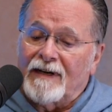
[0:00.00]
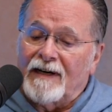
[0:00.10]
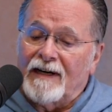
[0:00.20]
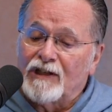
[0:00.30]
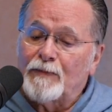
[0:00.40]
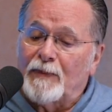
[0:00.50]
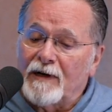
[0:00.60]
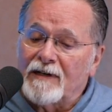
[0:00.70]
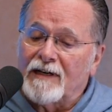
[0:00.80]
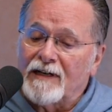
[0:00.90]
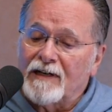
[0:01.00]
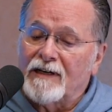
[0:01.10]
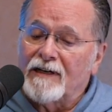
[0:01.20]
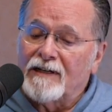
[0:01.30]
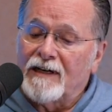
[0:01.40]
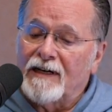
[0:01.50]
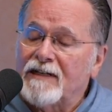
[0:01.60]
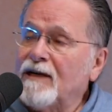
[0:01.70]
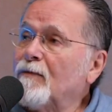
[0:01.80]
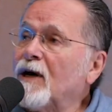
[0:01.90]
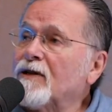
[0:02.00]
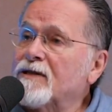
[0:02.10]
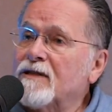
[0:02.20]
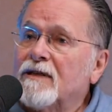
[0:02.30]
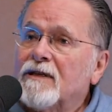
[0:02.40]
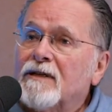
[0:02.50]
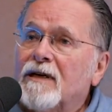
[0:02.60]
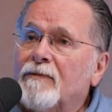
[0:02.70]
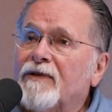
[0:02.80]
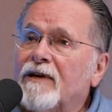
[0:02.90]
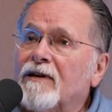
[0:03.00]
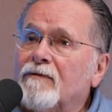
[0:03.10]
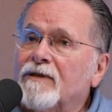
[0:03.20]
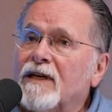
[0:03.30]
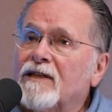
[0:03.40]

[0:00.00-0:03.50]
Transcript: I spent uh, eh, 18 months. I think it was